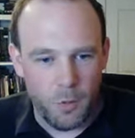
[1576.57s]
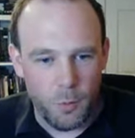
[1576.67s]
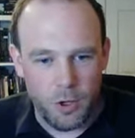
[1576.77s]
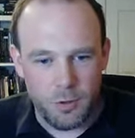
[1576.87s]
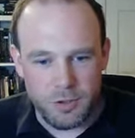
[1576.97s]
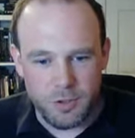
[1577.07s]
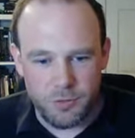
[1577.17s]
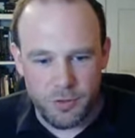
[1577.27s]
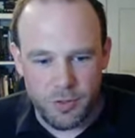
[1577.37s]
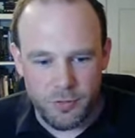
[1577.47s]
we're going to
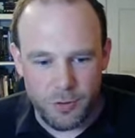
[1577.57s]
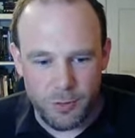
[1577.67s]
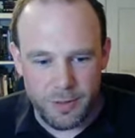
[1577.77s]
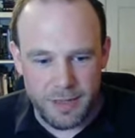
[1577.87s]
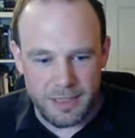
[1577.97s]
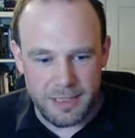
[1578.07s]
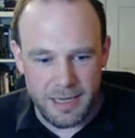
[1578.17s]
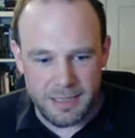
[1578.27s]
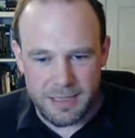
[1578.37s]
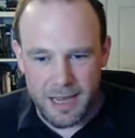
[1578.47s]
run through this
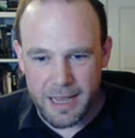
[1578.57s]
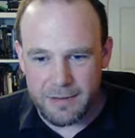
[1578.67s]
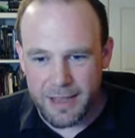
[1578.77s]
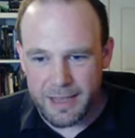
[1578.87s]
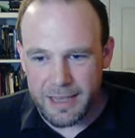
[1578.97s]
as a kind of like